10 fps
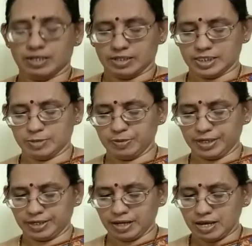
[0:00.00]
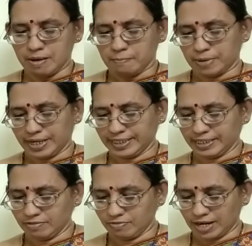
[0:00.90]
spring, but
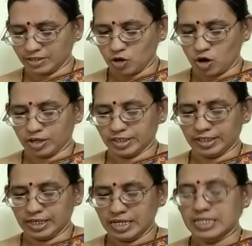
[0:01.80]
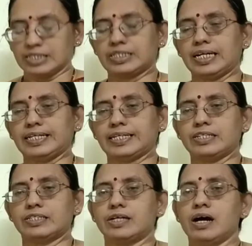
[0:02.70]
in one corner still it
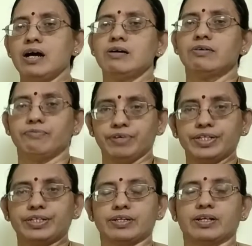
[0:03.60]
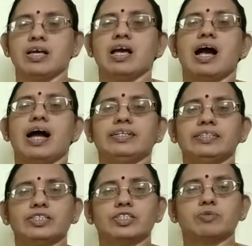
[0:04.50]
is the winter. And
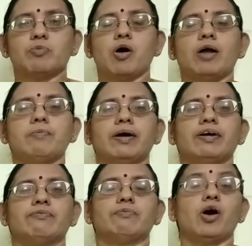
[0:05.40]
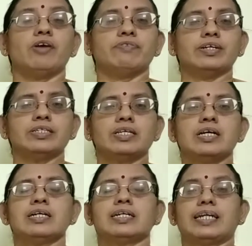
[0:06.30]
this small boy was
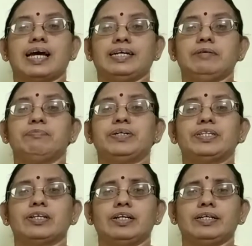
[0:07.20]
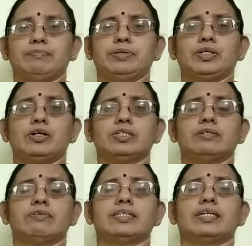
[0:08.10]
crying bitterly because he
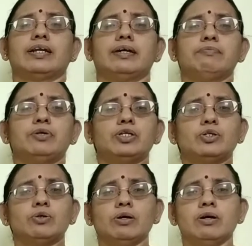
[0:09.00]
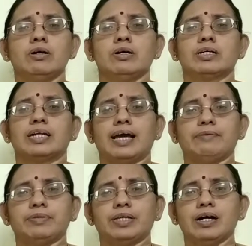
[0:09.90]
was unable to
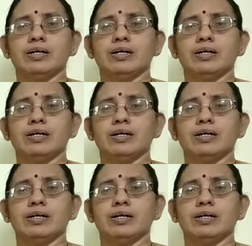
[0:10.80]
climb the